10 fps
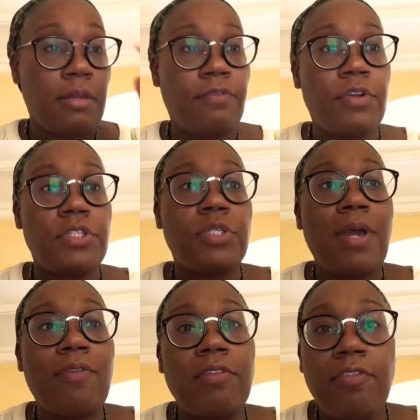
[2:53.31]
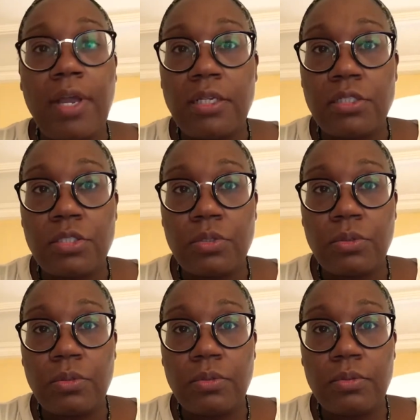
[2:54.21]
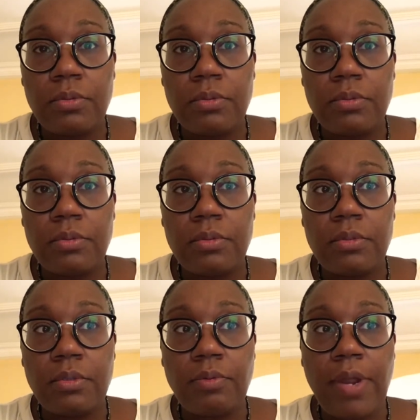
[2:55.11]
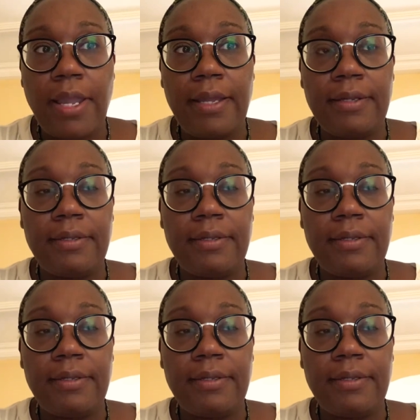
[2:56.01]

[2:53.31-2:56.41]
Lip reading: first you have to find a school, right?